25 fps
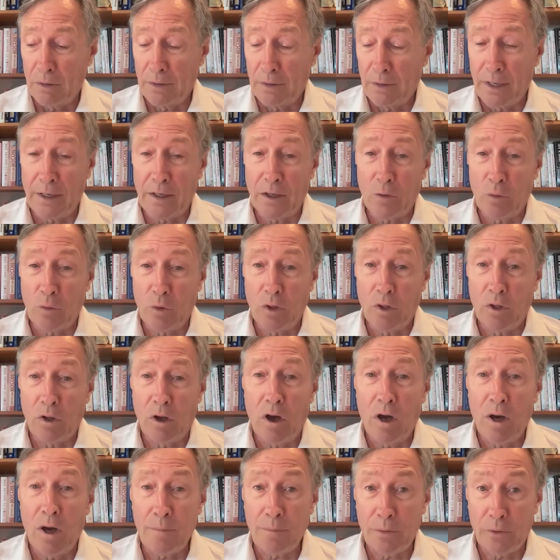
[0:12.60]
Giga will
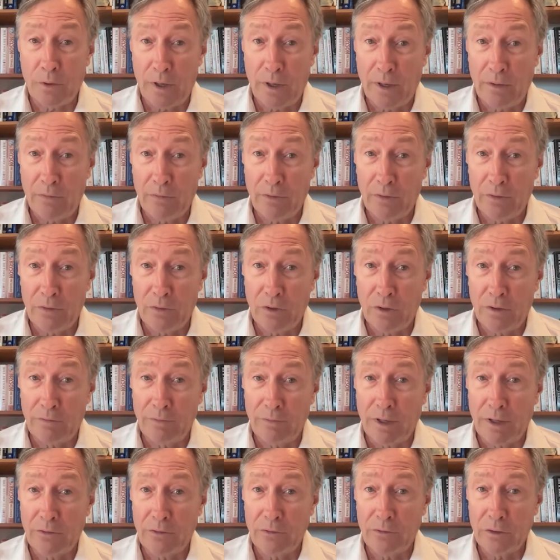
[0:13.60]
operate the joint
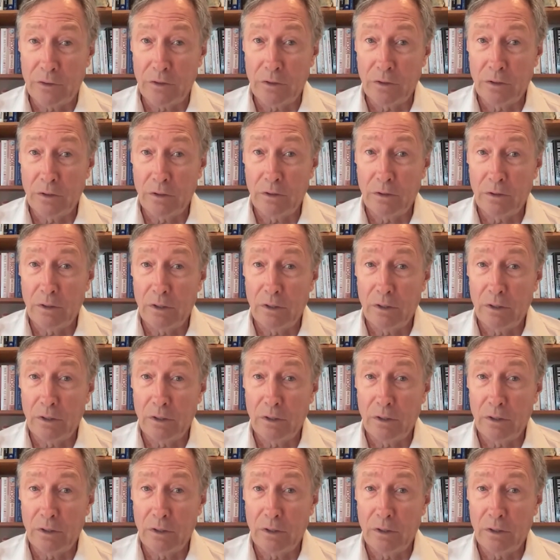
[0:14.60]
venture